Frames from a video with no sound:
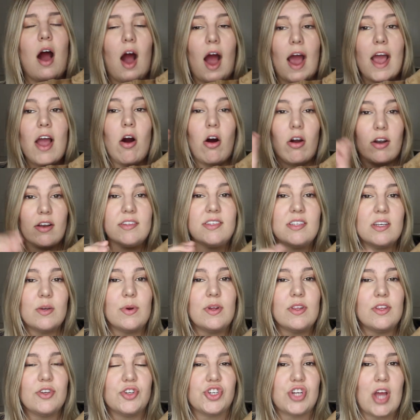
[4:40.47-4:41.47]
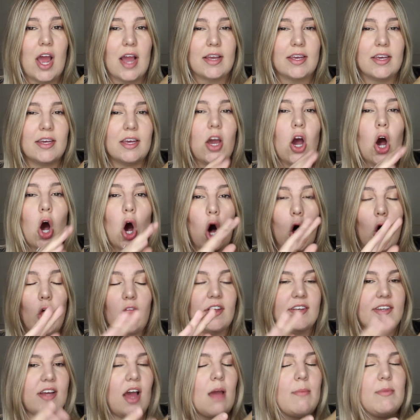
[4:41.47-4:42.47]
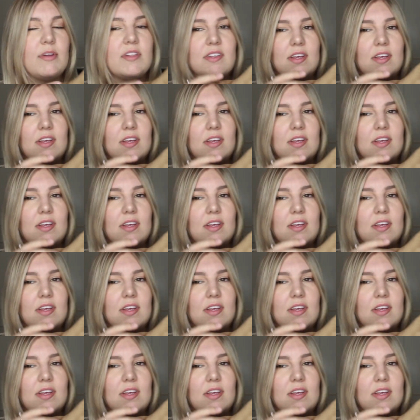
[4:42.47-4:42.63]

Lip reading: I honestly wear this jacket all the time.